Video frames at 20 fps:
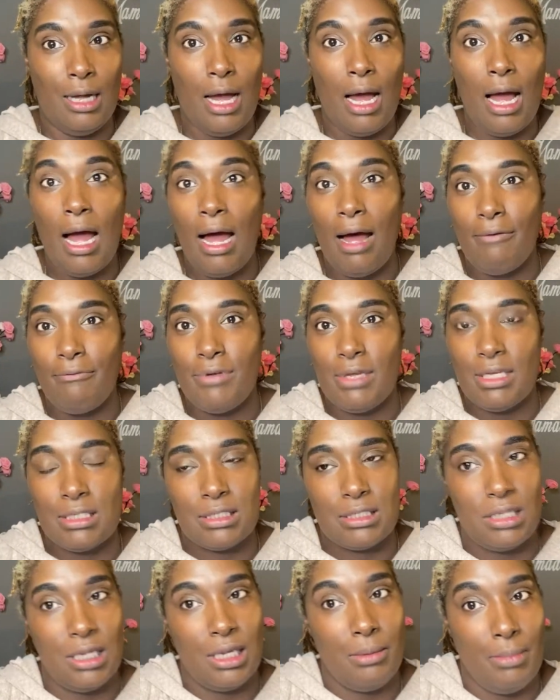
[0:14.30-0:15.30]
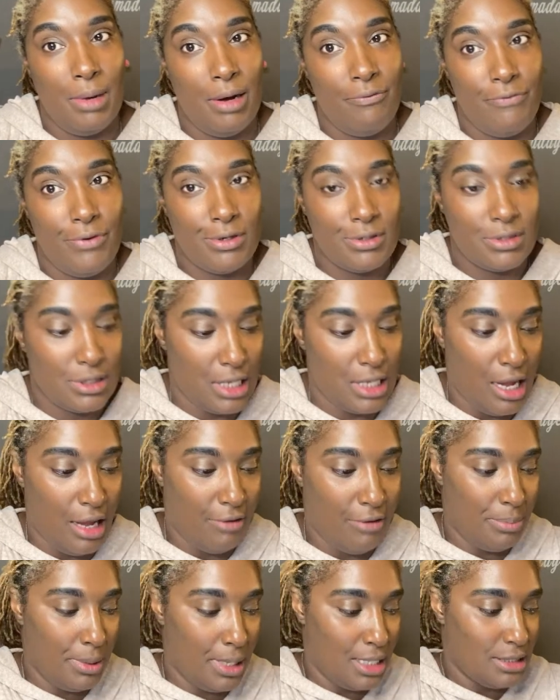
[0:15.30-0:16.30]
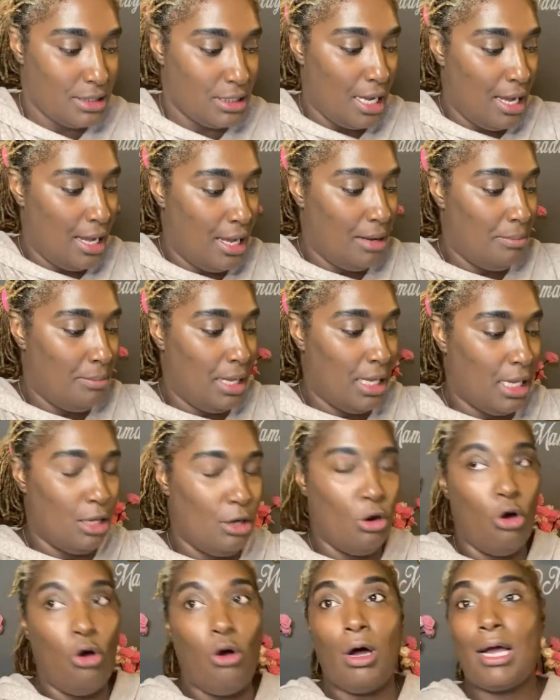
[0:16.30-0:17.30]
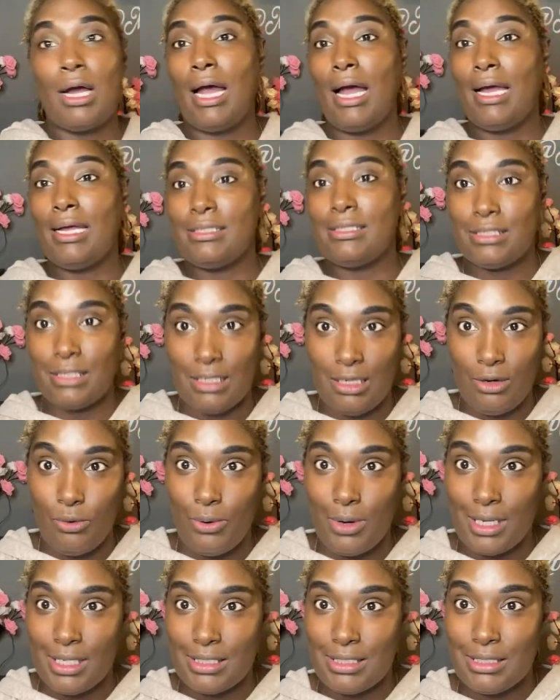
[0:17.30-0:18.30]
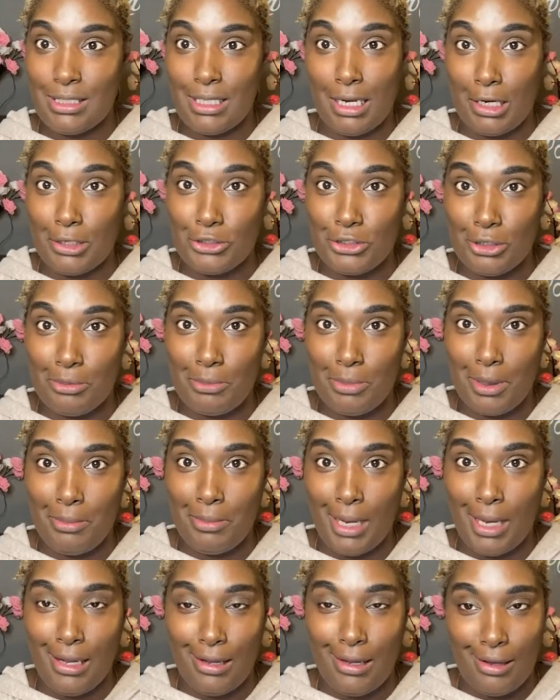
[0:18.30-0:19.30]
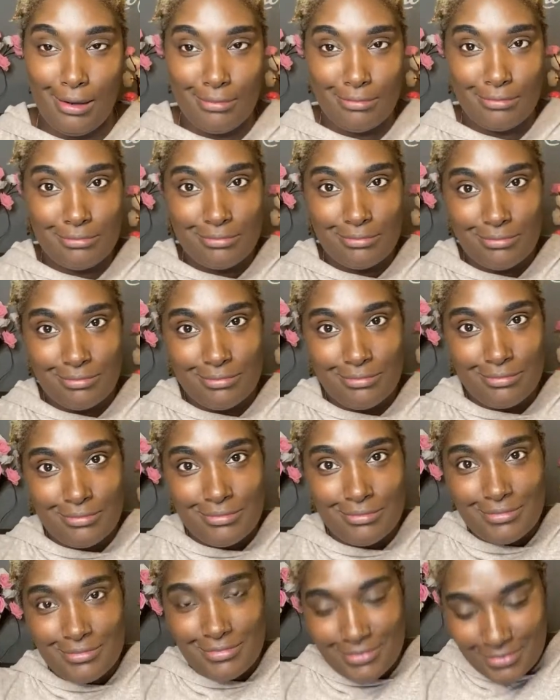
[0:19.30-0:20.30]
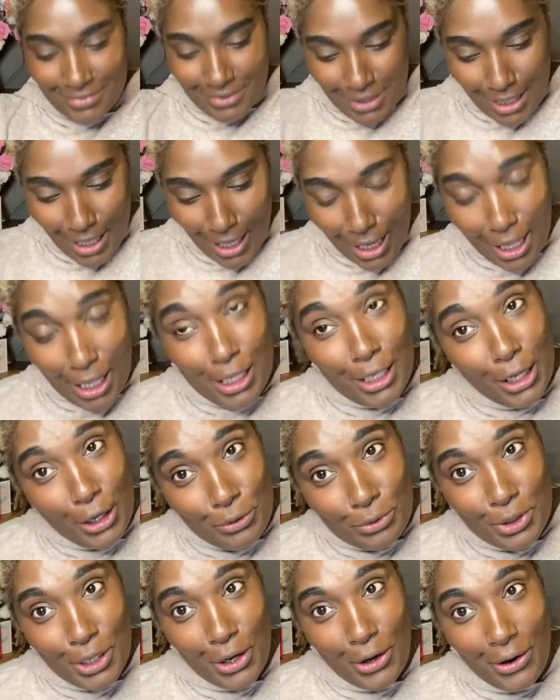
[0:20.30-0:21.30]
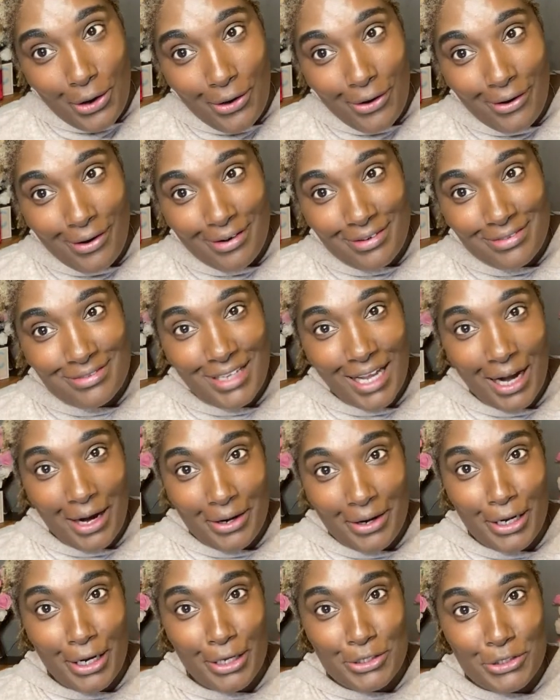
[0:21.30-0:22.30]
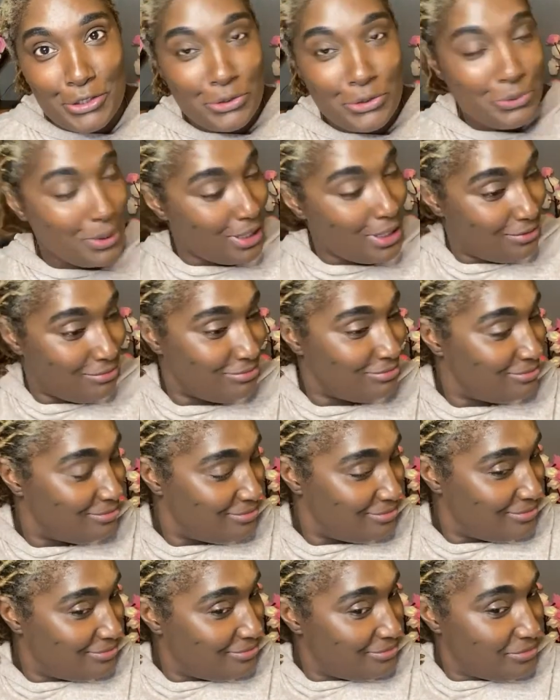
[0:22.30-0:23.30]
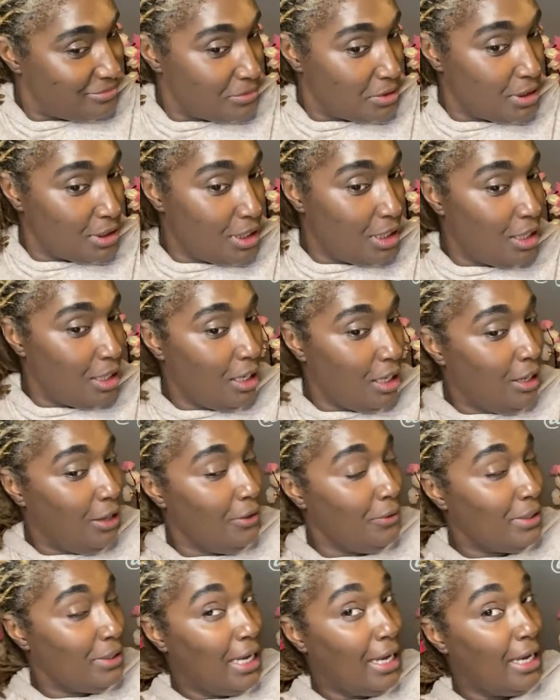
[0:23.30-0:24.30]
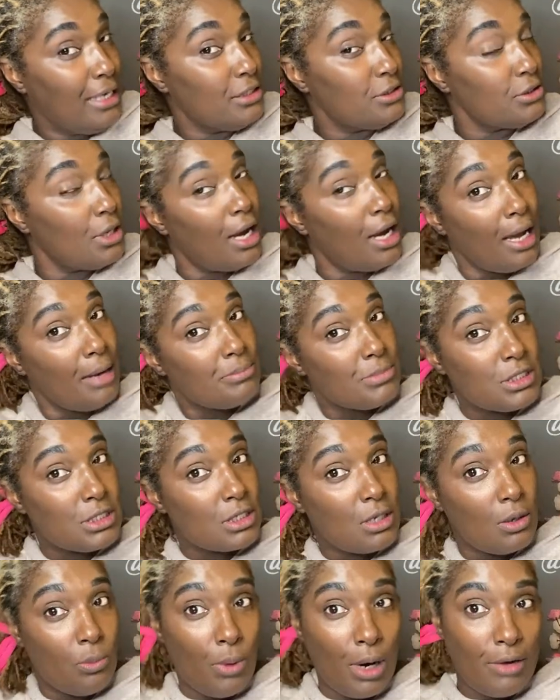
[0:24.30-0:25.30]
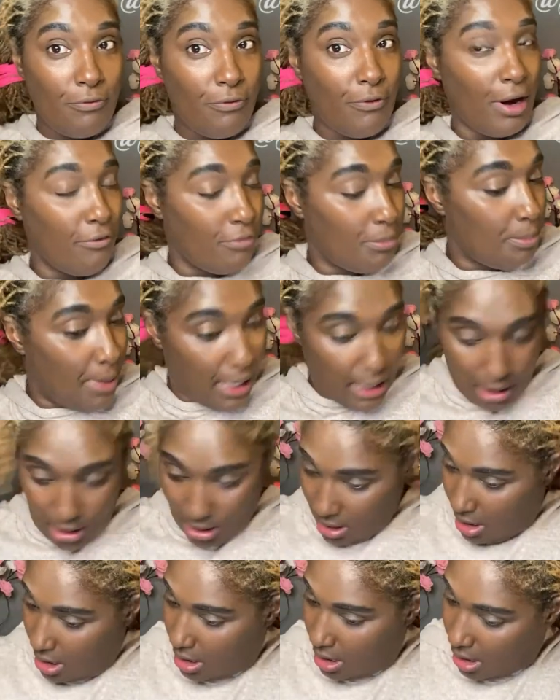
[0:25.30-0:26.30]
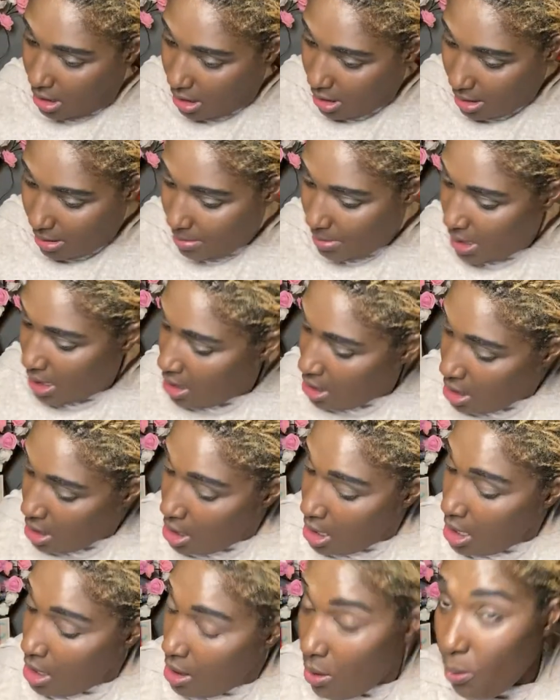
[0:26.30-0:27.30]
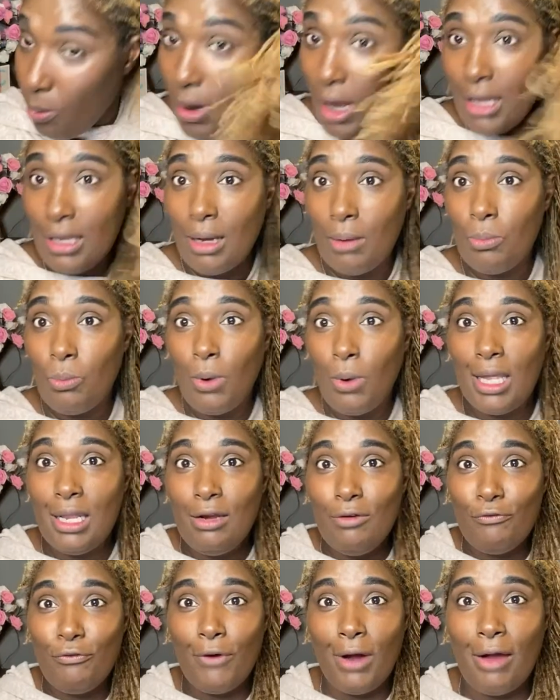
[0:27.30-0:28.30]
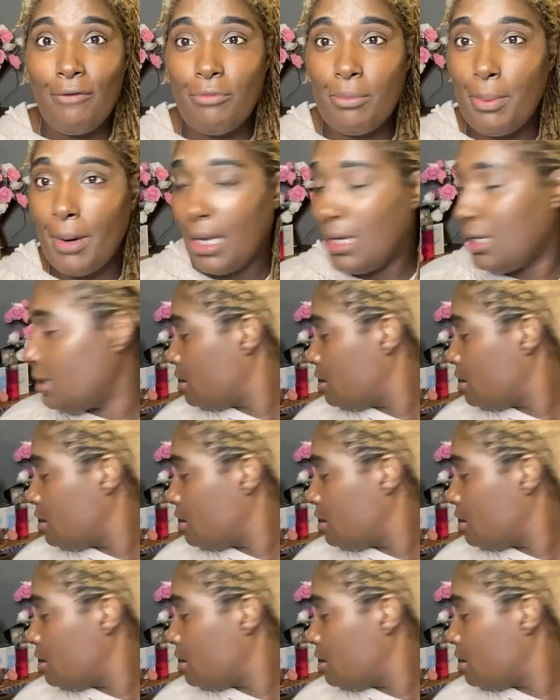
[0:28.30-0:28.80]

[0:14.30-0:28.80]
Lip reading: obviously my first live, because I am making all kinds of noise that I shouldn't be making. Hello, y'all. How y'all doing? Okay, so I'm just going to wait for everybody to come. While I'm waiting for everybody